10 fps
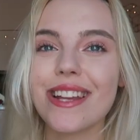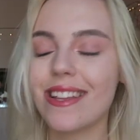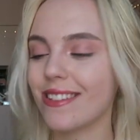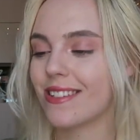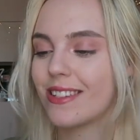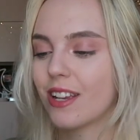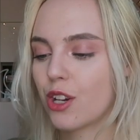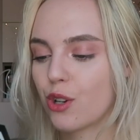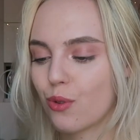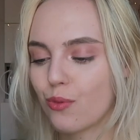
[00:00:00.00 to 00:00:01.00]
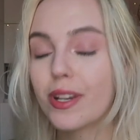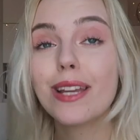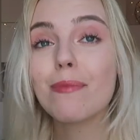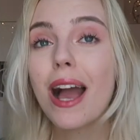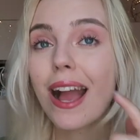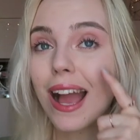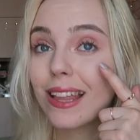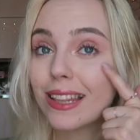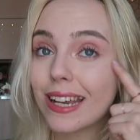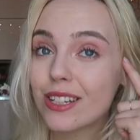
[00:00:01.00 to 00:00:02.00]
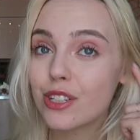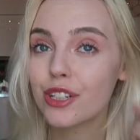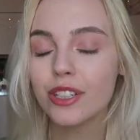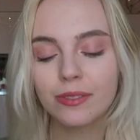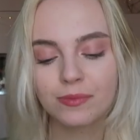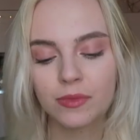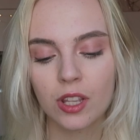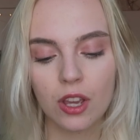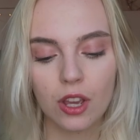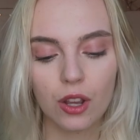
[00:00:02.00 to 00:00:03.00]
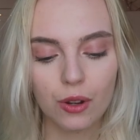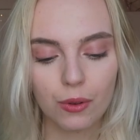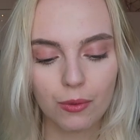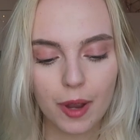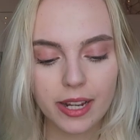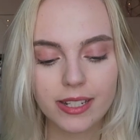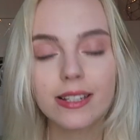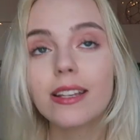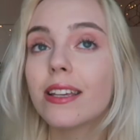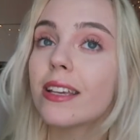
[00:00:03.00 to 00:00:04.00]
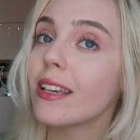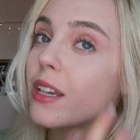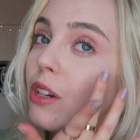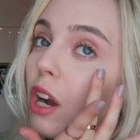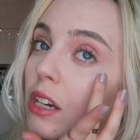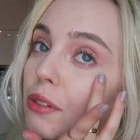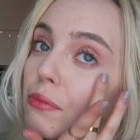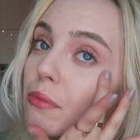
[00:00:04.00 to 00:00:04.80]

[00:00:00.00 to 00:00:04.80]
and this is like a cream highlighter right here.